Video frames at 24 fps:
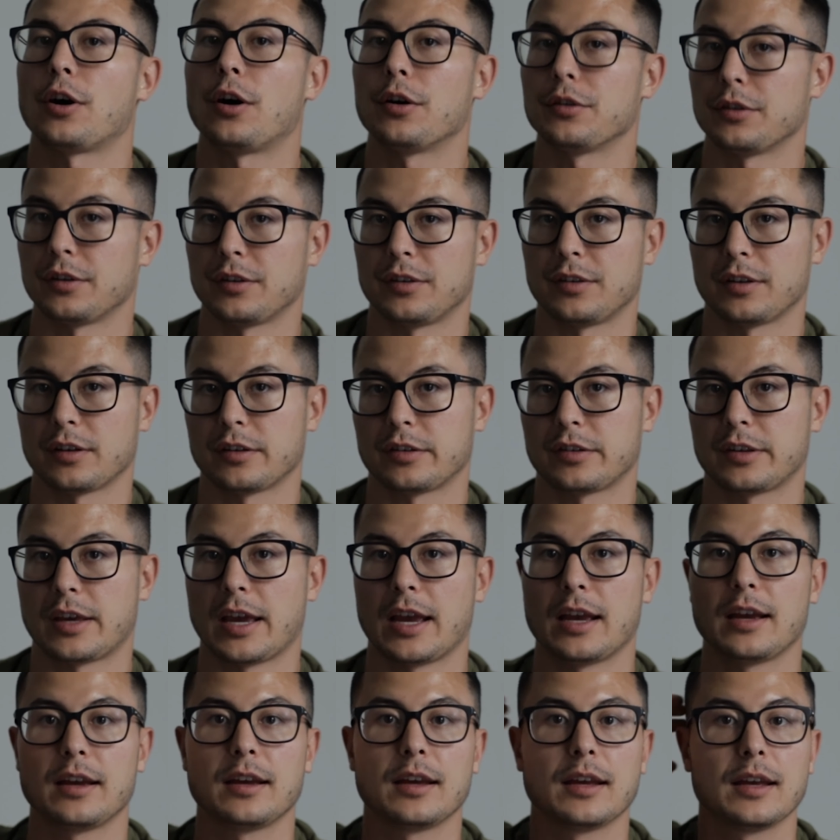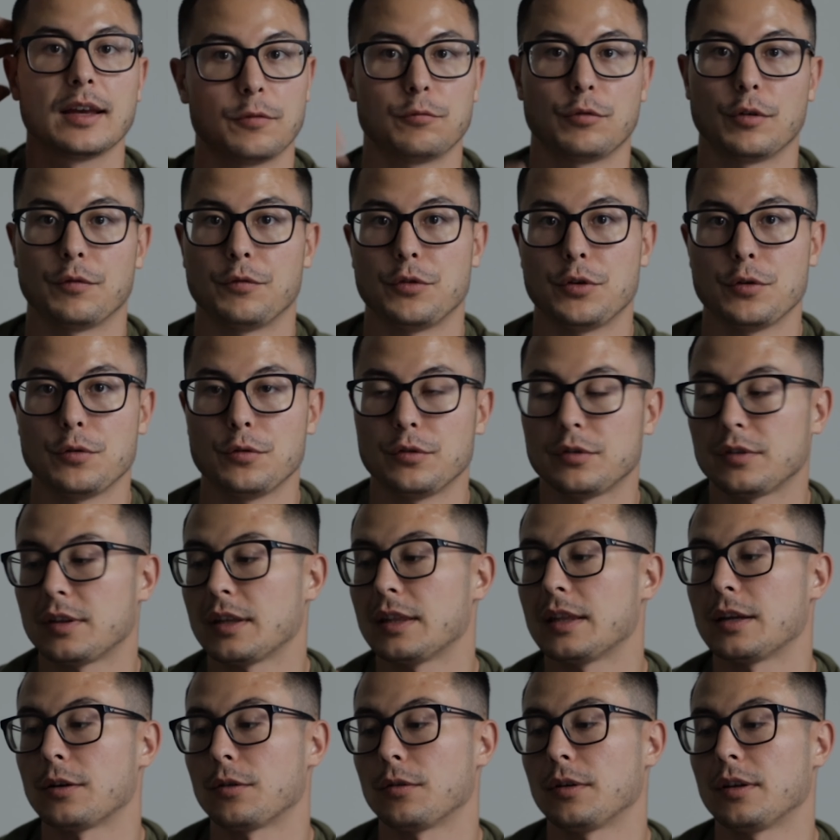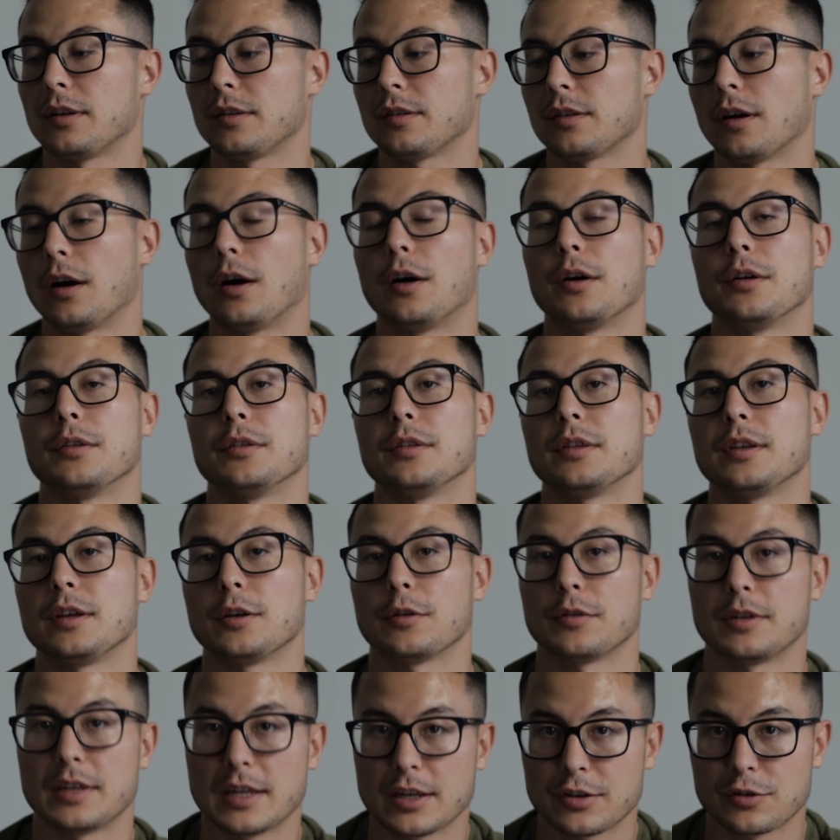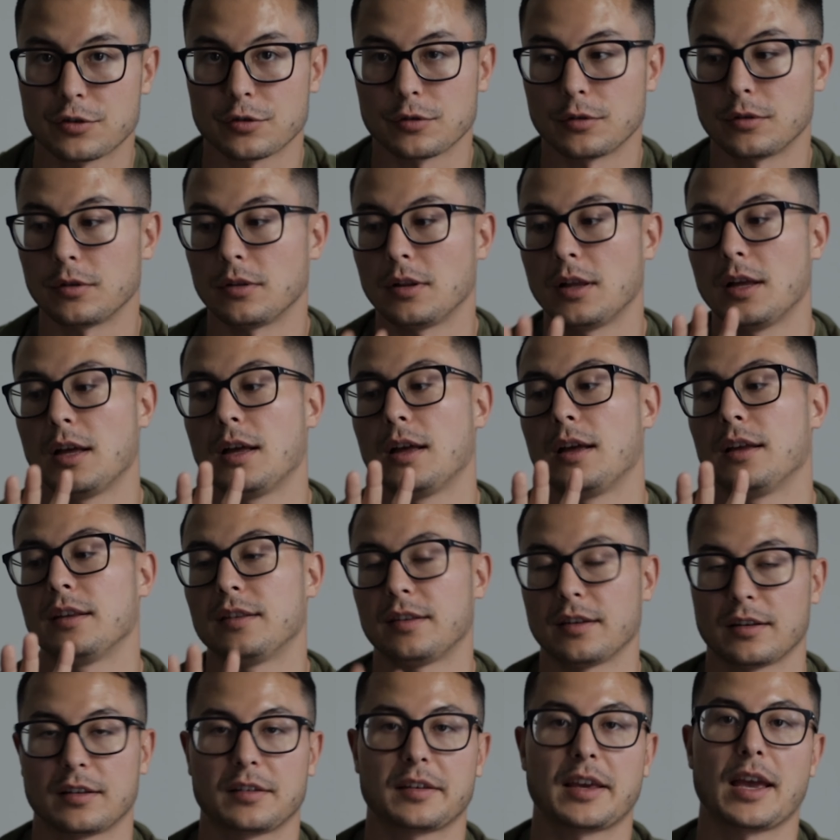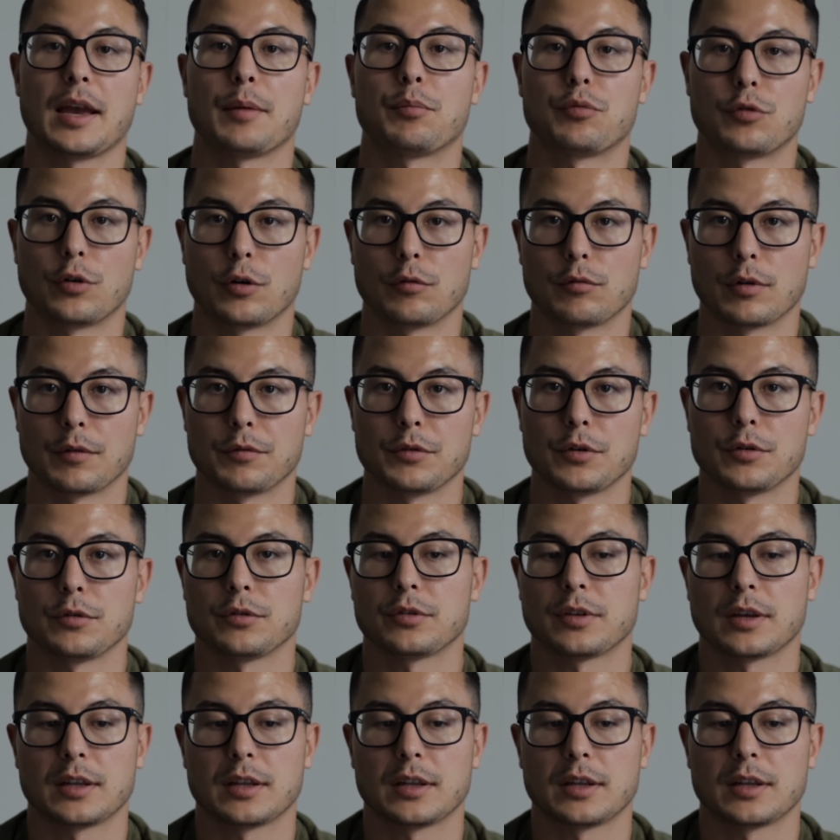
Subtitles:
on the 6K reviews than there is on the initial 6K Pro reviews.